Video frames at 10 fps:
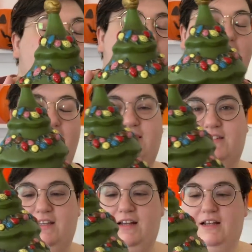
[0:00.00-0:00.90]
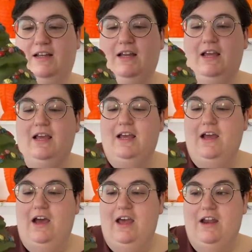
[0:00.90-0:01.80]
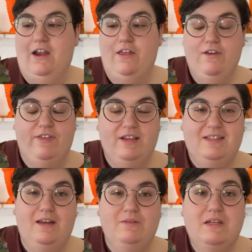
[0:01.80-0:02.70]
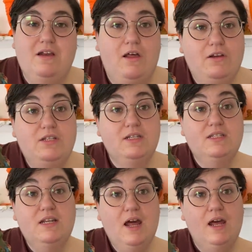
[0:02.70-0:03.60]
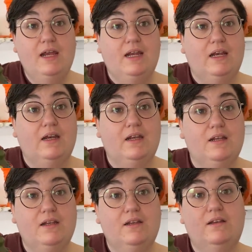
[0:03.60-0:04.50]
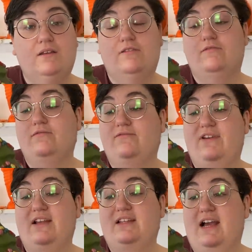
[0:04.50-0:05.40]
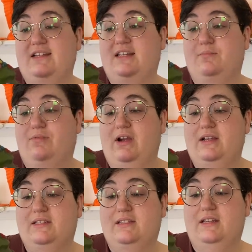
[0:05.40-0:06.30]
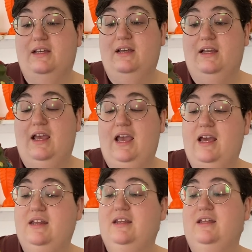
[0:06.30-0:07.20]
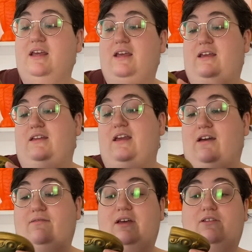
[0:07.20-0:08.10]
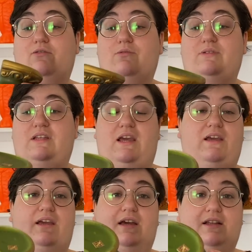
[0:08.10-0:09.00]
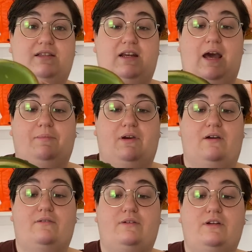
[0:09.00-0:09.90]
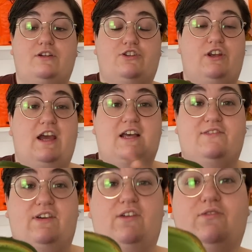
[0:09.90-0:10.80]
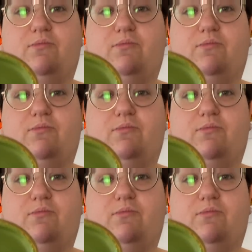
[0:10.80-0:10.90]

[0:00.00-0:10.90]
that is exciting. Another thing is that it was a dollar sixty-nine. Yeah, that's fantastic. Fantastic price. And yeah, like Laura was saying, it's a Napco. She has found